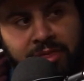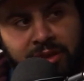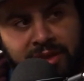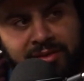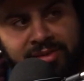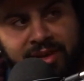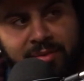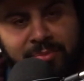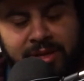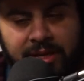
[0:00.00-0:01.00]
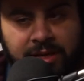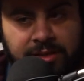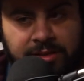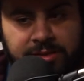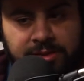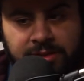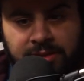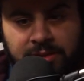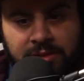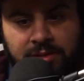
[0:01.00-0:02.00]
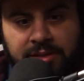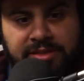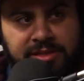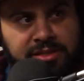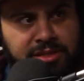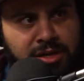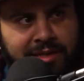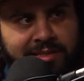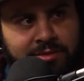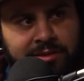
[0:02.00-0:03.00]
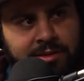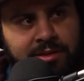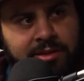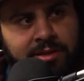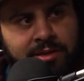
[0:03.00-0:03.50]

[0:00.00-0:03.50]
mature thing, Sam, because it's easy not to.